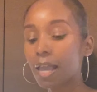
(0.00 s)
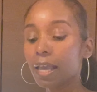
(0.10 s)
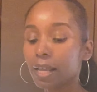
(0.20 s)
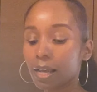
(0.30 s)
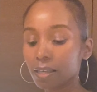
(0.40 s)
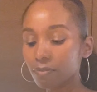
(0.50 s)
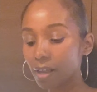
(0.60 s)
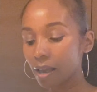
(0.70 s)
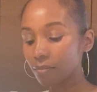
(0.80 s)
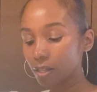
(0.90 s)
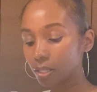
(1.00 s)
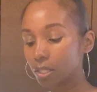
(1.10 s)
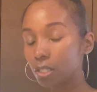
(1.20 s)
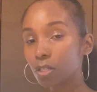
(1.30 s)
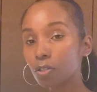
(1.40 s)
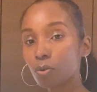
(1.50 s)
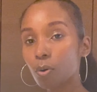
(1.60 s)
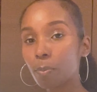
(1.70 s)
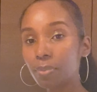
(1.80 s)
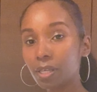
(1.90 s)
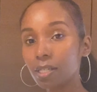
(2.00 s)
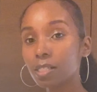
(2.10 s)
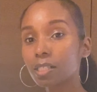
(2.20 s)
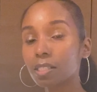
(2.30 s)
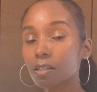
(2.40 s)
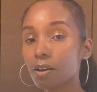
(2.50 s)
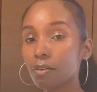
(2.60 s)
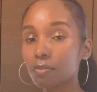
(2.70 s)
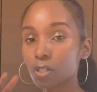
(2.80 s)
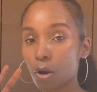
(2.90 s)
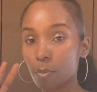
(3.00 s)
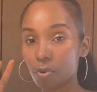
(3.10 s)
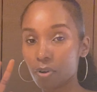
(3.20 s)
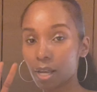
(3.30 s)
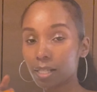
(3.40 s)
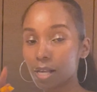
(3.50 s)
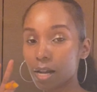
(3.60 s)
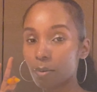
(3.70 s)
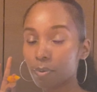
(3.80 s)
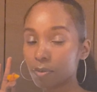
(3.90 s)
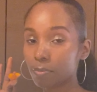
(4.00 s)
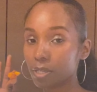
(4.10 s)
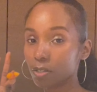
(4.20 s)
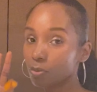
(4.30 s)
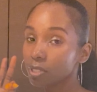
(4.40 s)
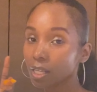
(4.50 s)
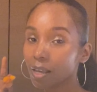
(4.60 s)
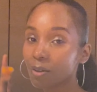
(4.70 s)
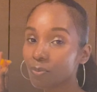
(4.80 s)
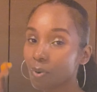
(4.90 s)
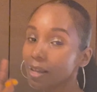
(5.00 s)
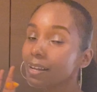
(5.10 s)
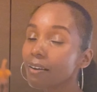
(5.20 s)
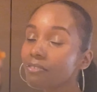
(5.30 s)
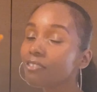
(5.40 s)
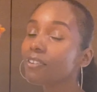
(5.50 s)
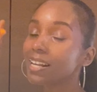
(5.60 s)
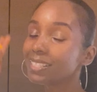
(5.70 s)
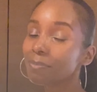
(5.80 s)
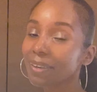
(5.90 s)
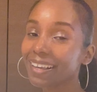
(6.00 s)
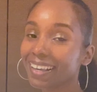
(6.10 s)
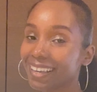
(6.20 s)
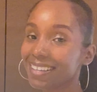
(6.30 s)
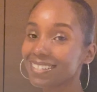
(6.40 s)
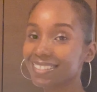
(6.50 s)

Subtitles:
and I even have a little piece of turmeric that I will be using in one of the recipes.